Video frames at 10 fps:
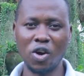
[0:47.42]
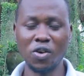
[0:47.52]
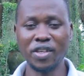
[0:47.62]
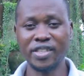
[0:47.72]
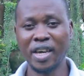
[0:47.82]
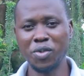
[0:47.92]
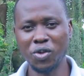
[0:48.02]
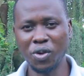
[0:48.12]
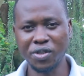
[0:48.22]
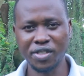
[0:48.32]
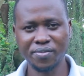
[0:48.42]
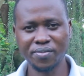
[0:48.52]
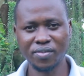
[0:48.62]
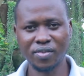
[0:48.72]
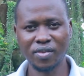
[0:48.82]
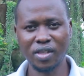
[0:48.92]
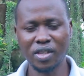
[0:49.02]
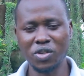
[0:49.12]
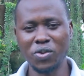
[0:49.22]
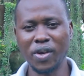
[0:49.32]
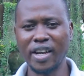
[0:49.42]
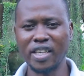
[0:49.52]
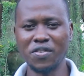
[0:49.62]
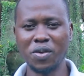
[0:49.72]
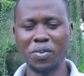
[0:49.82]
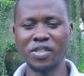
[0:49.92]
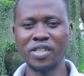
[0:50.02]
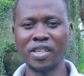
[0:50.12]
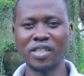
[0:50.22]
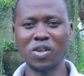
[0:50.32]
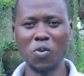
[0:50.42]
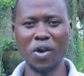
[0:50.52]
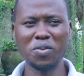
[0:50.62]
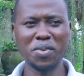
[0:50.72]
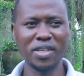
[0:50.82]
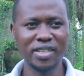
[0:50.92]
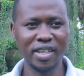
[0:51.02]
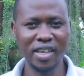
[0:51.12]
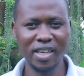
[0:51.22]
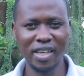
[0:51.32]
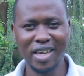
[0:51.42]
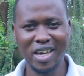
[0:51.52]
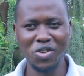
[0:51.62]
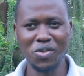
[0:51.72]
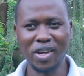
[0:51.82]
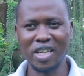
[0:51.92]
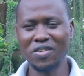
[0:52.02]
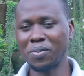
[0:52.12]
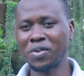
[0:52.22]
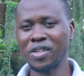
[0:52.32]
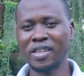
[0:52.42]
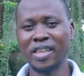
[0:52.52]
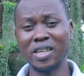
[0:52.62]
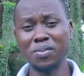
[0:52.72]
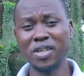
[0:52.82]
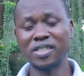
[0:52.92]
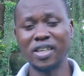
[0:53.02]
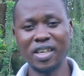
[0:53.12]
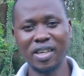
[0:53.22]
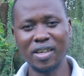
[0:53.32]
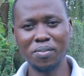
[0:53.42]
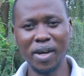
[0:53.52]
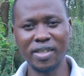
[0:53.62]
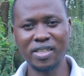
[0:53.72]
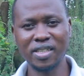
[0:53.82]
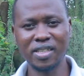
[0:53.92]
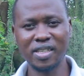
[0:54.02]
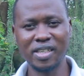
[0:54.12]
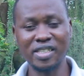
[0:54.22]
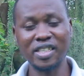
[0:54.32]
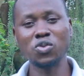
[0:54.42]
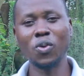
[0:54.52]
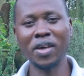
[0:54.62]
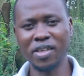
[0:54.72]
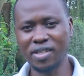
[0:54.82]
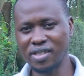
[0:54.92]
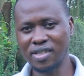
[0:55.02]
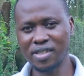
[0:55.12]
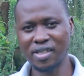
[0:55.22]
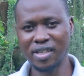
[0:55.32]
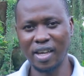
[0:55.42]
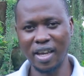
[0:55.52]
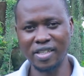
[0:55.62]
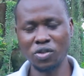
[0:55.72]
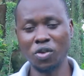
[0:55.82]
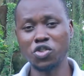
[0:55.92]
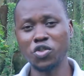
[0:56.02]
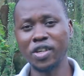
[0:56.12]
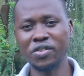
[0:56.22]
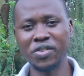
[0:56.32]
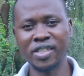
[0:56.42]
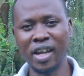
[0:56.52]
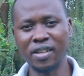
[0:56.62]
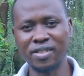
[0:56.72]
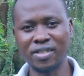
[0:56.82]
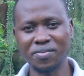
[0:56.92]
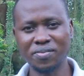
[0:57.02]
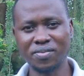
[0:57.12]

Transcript: all the time you got. You can give your project 1 minute a day. You can give your project 30 minutes a day. But is it worth it? Is it going to yield results?